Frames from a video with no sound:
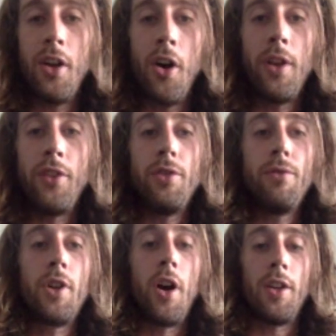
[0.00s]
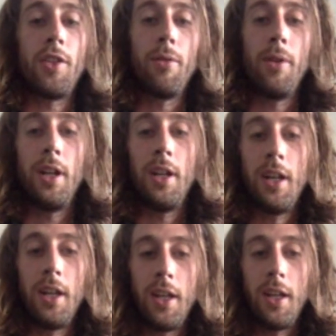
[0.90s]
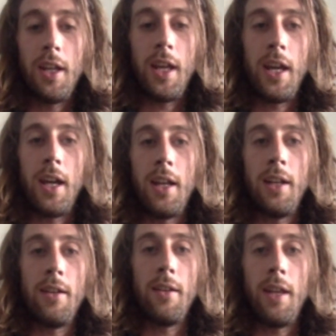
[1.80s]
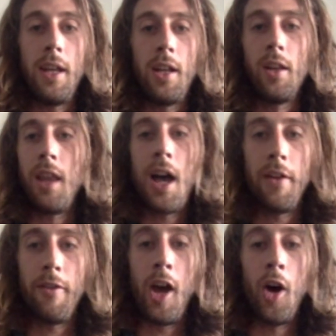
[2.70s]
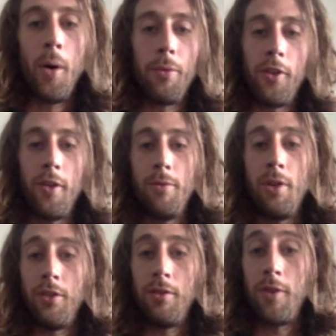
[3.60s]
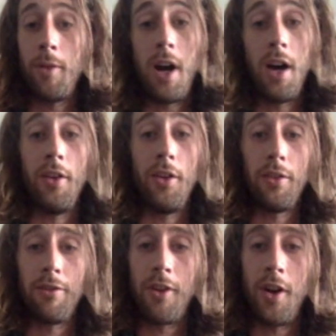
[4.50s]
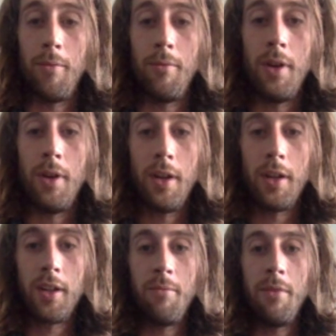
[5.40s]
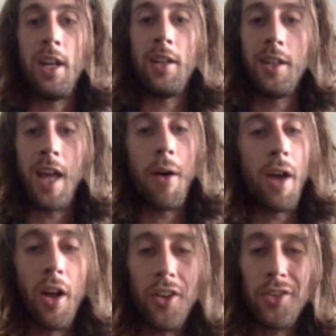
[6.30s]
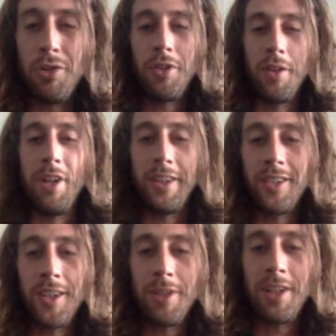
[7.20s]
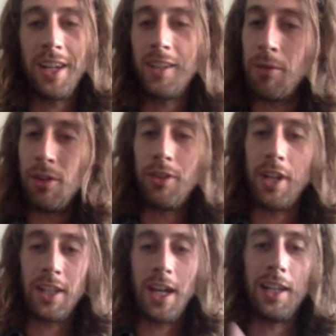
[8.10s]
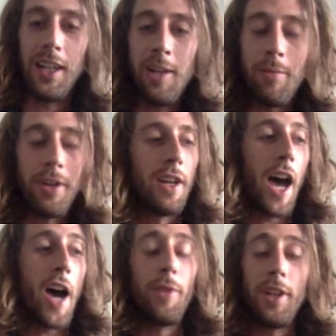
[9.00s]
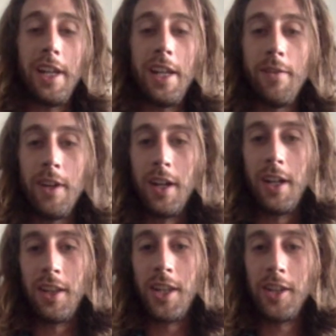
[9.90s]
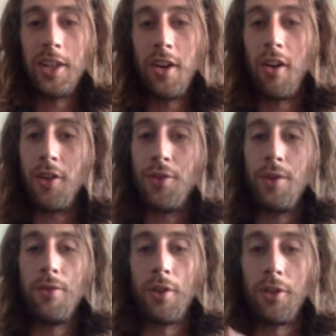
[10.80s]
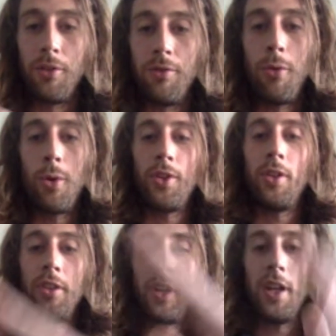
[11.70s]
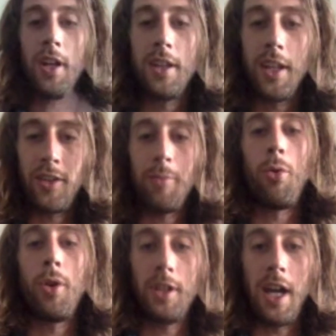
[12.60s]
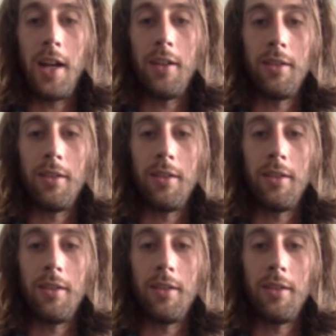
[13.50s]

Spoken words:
that you've gone through it and a lot of help from others, from committing to that. And also when you commit to something like that, when you take that leap, I believe that there are universal forces that support that,